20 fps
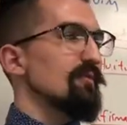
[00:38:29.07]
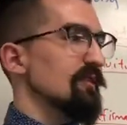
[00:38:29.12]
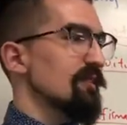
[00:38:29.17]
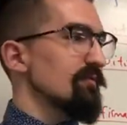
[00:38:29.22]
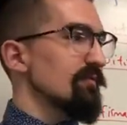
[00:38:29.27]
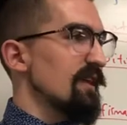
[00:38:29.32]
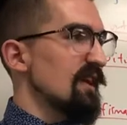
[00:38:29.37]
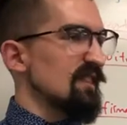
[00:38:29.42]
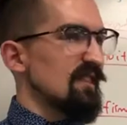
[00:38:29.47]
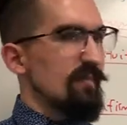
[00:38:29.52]
and in
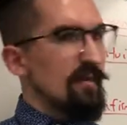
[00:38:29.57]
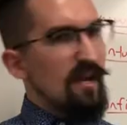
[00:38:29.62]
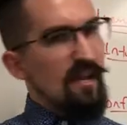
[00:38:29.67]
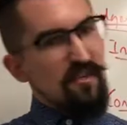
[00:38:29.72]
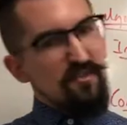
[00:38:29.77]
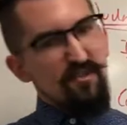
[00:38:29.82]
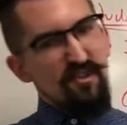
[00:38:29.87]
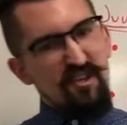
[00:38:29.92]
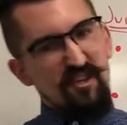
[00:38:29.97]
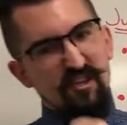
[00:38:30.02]
fact, they might
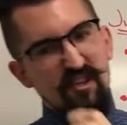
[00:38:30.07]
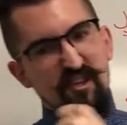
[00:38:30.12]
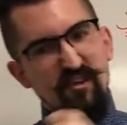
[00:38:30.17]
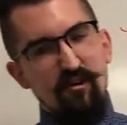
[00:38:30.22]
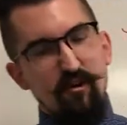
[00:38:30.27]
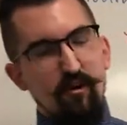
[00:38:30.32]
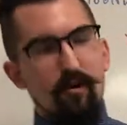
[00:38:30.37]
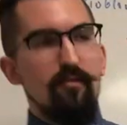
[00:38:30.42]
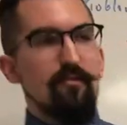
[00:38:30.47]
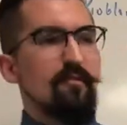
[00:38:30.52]
actually cling
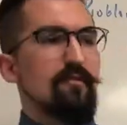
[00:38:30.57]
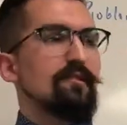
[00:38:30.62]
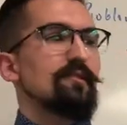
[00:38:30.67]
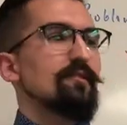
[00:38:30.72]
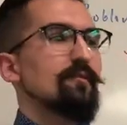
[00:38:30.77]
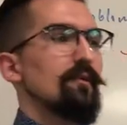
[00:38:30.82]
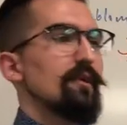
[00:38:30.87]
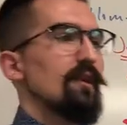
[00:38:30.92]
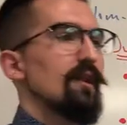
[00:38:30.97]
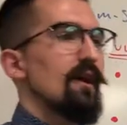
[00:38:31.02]
harder
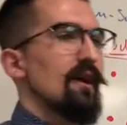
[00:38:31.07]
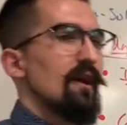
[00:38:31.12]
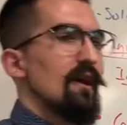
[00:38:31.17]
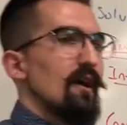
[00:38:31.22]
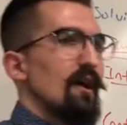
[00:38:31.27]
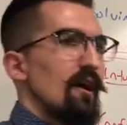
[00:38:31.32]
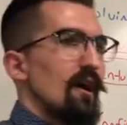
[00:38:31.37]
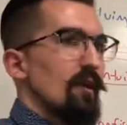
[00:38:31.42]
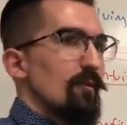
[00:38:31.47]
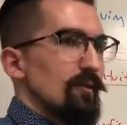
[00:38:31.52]
to it,
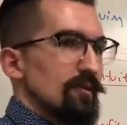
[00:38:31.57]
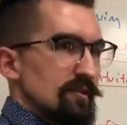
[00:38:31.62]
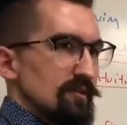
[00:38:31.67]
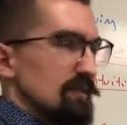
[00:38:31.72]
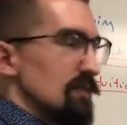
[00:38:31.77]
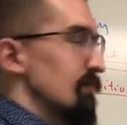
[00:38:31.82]
uh, which is the